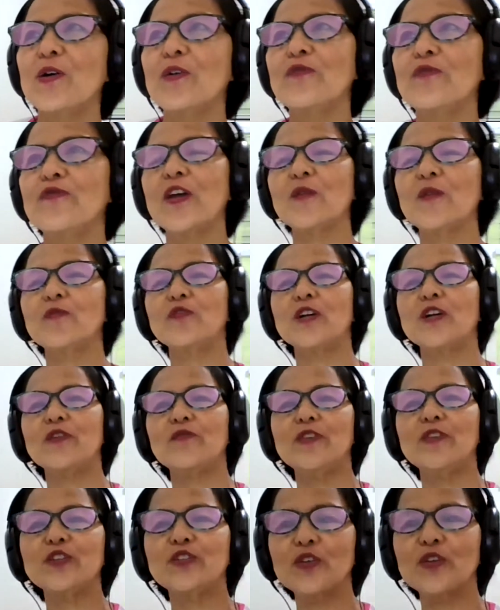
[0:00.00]

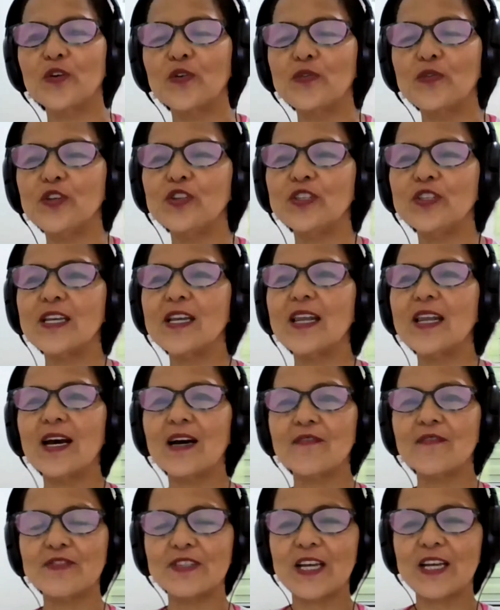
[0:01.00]
February. So you still
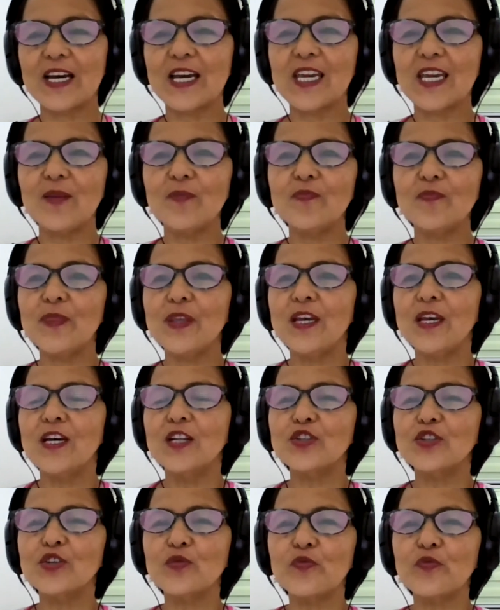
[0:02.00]
have time
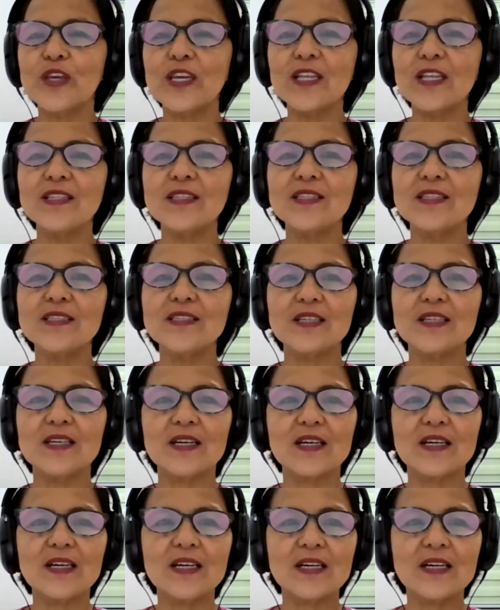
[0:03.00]
to read
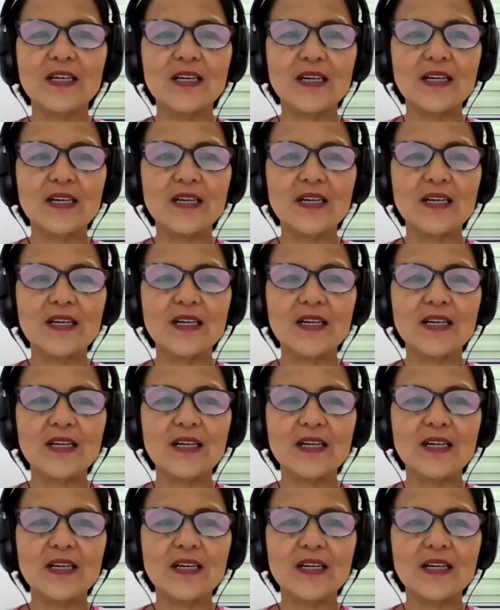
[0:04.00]
the